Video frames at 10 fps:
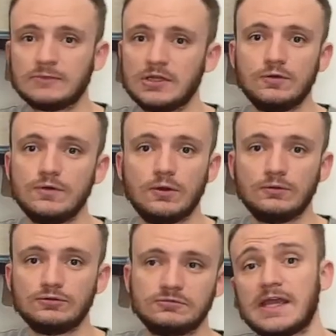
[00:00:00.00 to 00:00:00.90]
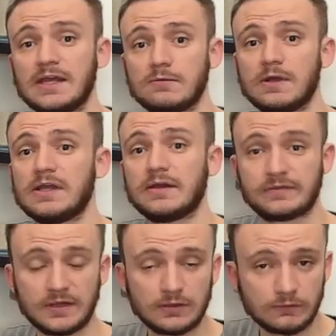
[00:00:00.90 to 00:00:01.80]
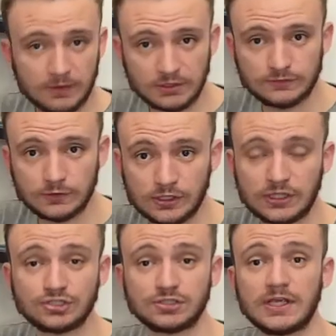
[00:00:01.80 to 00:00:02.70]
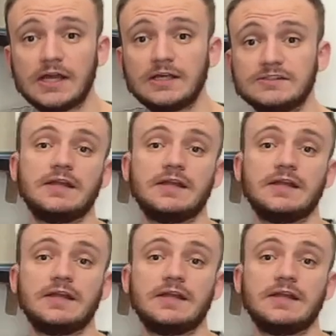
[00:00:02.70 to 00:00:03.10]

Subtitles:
Who knows? Anyway, I thank you very much for your attention, guys.